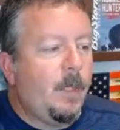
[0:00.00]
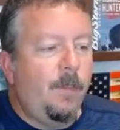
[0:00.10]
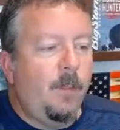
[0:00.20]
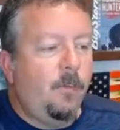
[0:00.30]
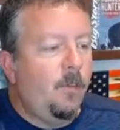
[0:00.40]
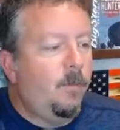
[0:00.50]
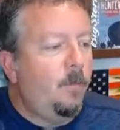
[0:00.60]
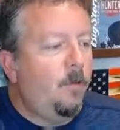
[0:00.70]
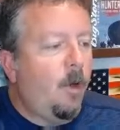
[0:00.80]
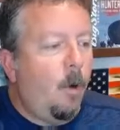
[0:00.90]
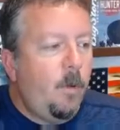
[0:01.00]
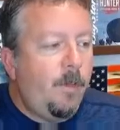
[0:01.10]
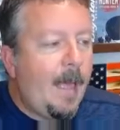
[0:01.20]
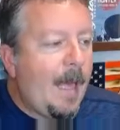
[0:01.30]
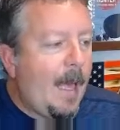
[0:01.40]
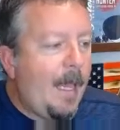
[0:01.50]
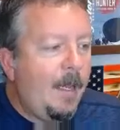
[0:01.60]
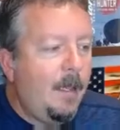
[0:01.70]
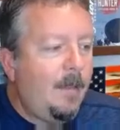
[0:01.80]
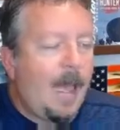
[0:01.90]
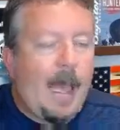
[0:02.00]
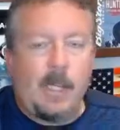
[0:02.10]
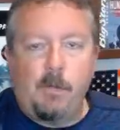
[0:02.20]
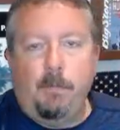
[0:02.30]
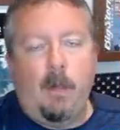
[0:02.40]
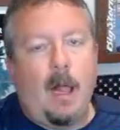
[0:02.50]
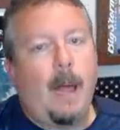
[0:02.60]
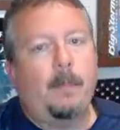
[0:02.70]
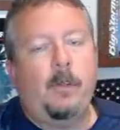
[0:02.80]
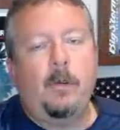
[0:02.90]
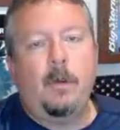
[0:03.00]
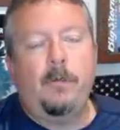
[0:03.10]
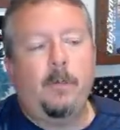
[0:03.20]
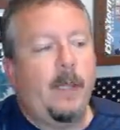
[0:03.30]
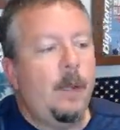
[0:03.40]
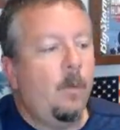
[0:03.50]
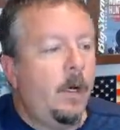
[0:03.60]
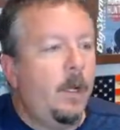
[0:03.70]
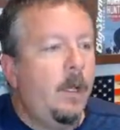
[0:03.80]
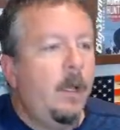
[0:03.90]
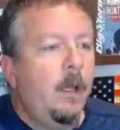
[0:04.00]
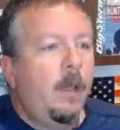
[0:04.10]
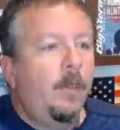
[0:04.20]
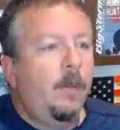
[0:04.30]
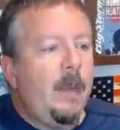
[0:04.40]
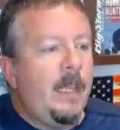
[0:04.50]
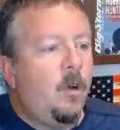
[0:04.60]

This system's always had an attached blob to it from day one. The main